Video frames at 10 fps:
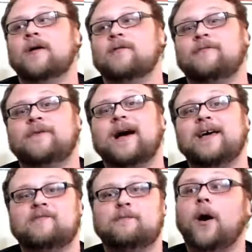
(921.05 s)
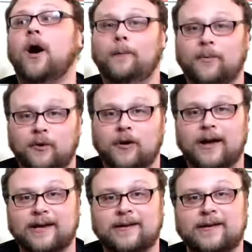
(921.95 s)
5 pauper
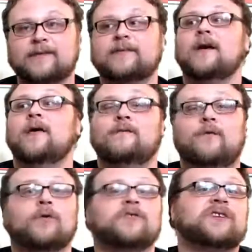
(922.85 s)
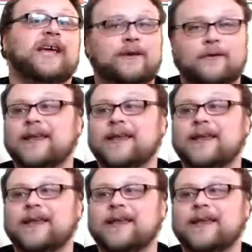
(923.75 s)
ideas for standard.